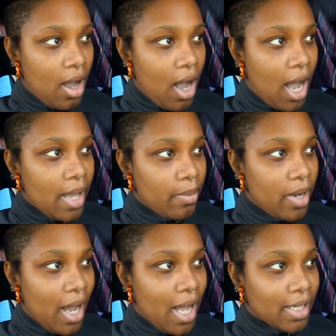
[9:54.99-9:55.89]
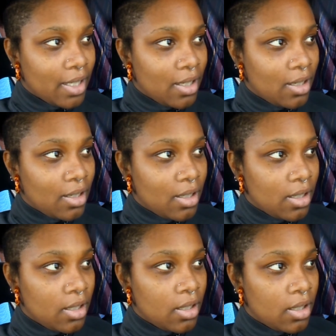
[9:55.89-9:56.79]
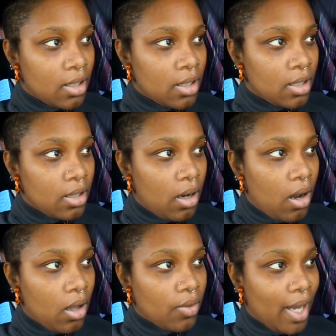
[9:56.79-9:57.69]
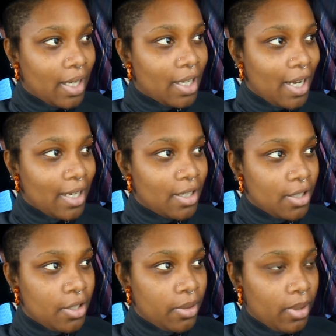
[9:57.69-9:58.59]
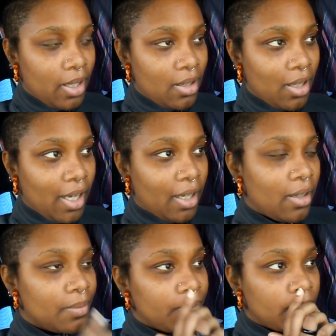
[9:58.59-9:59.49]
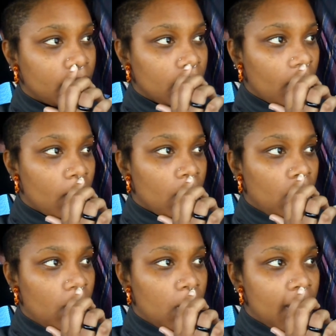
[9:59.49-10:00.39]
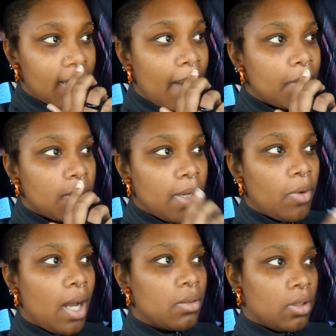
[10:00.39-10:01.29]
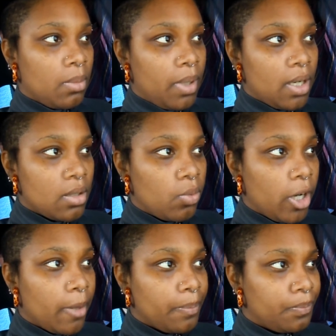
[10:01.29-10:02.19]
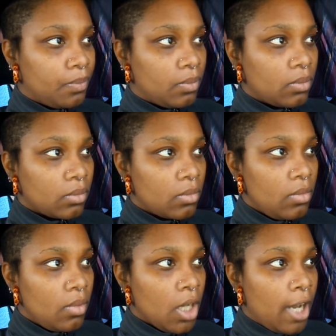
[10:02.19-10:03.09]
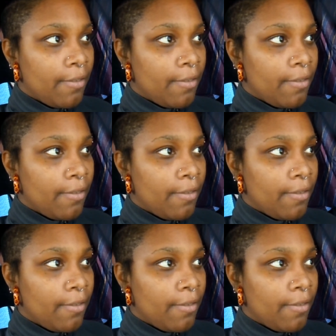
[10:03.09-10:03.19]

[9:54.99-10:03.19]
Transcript: I am not all that connected to it. Like, it's happened to me while I was on the bus, where I